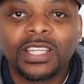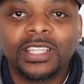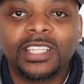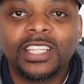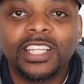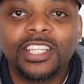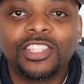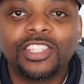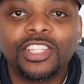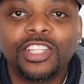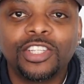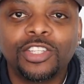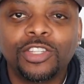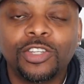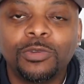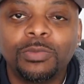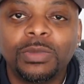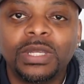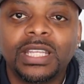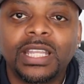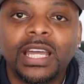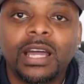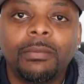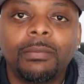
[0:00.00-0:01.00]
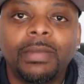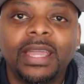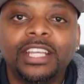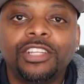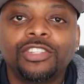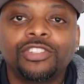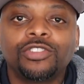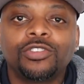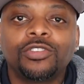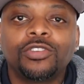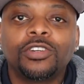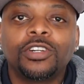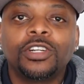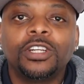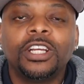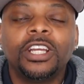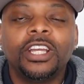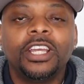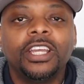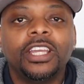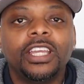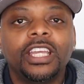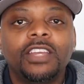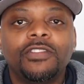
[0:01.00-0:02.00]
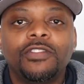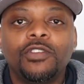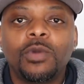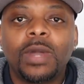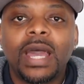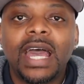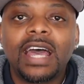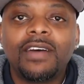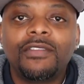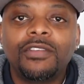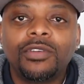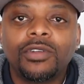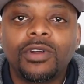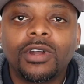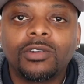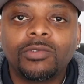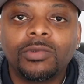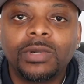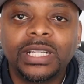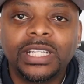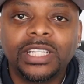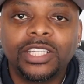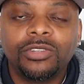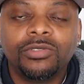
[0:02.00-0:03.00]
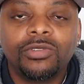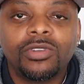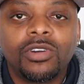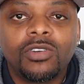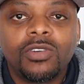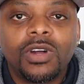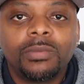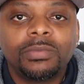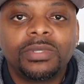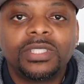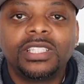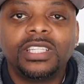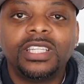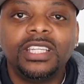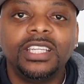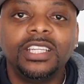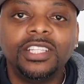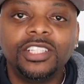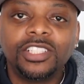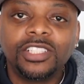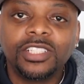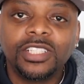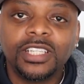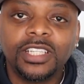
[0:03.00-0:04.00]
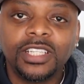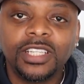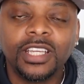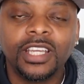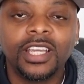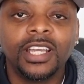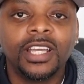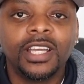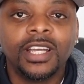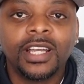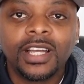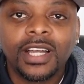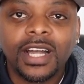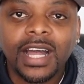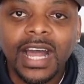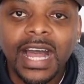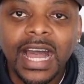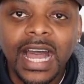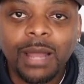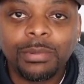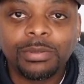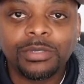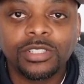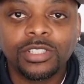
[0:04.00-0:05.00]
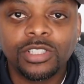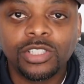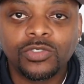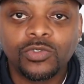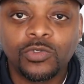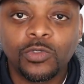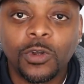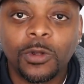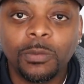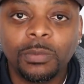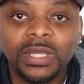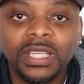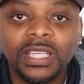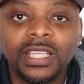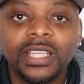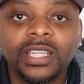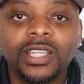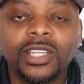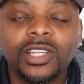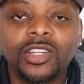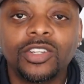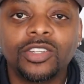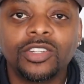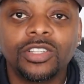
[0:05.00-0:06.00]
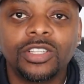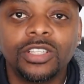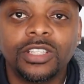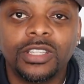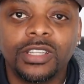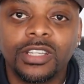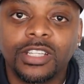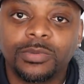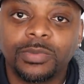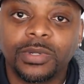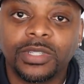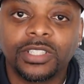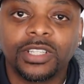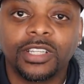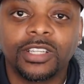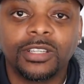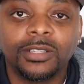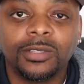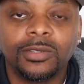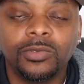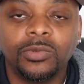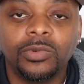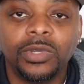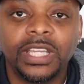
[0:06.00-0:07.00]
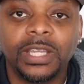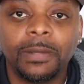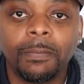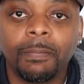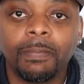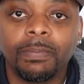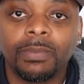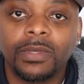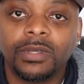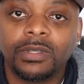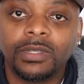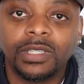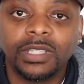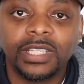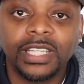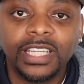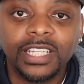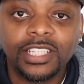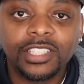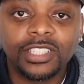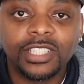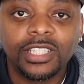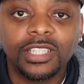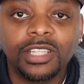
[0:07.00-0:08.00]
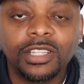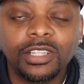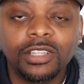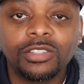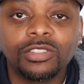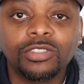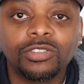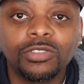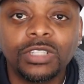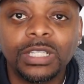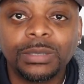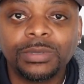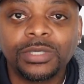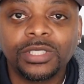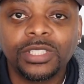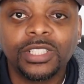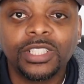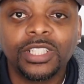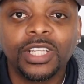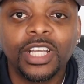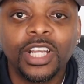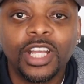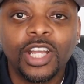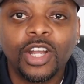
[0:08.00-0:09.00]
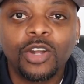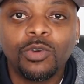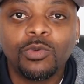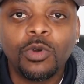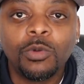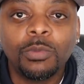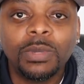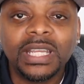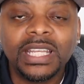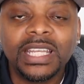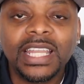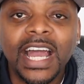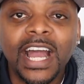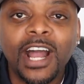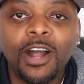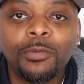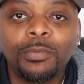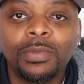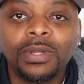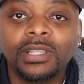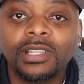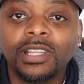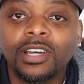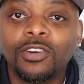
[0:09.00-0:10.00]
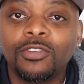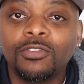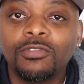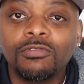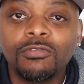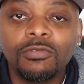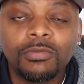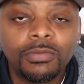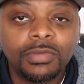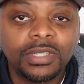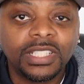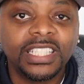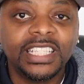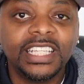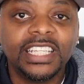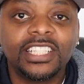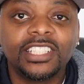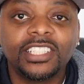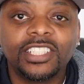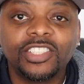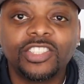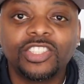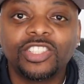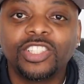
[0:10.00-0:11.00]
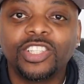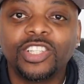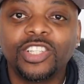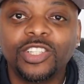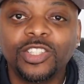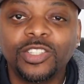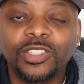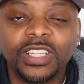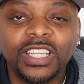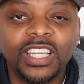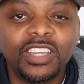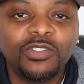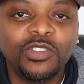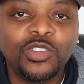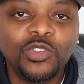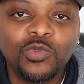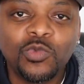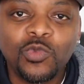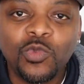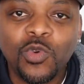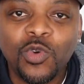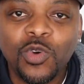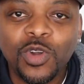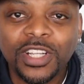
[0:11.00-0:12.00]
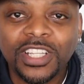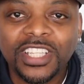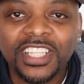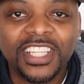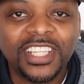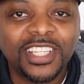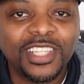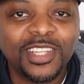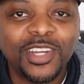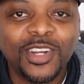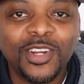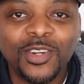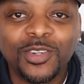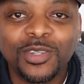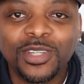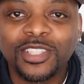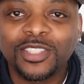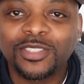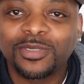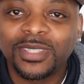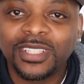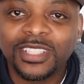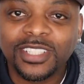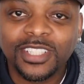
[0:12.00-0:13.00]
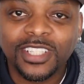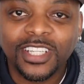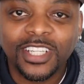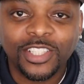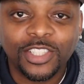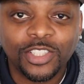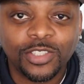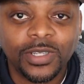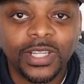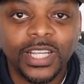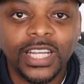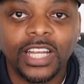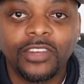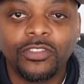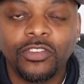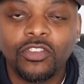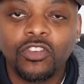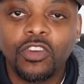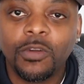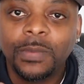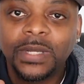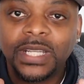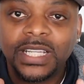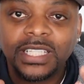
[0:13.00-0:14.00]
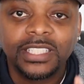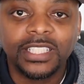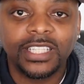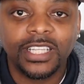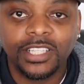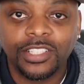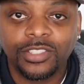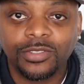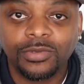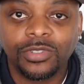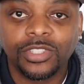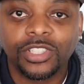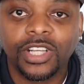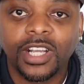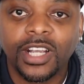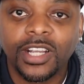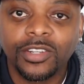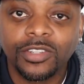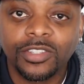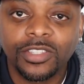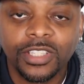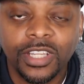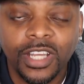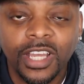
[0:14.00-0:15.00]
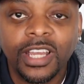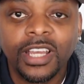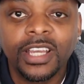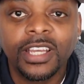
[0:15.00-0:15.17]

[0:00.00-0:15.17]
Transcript: to me. Now, make sure if you haven't already, you know I'm teaching options for beginners this particular week. Links in the description will be down below. Please consider if you want to learn the tricks of the trade, if you want me to teach you charts